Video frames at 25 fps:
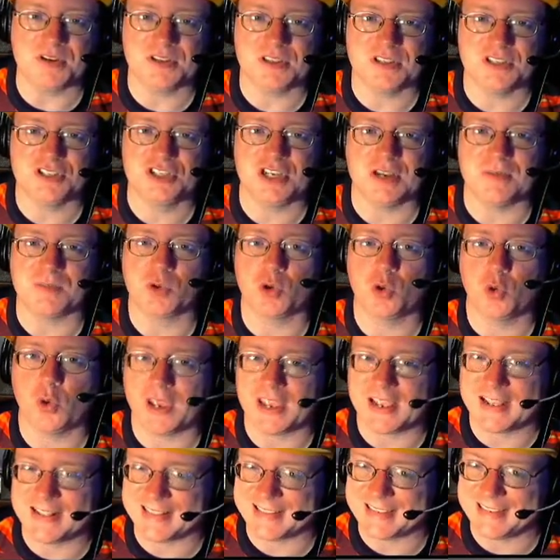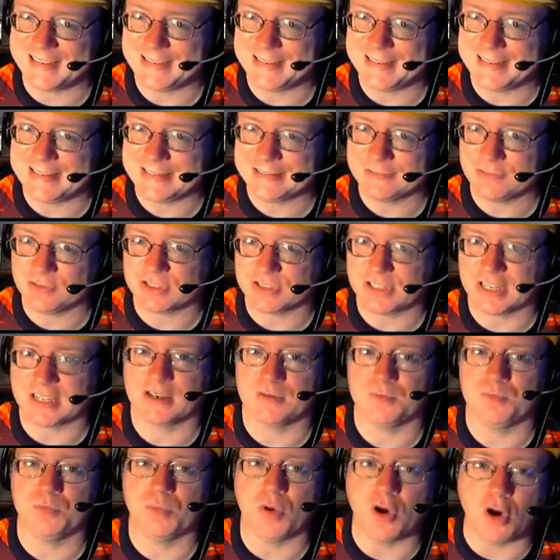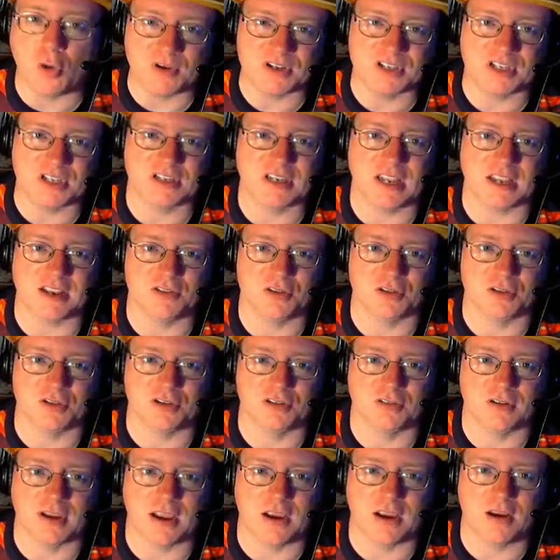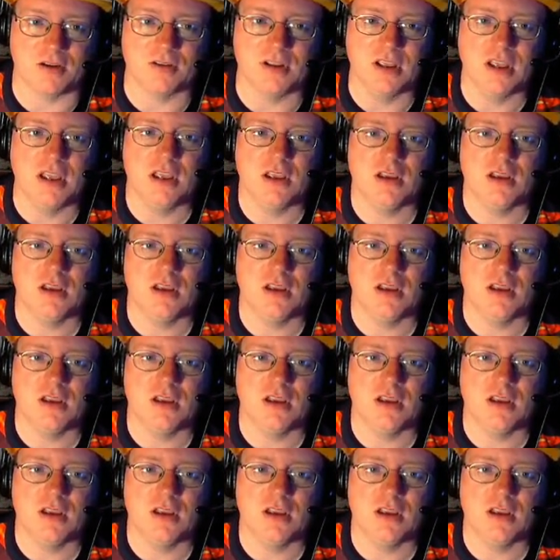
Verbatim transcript: the gym quickly. We'll take a moment to take a look around.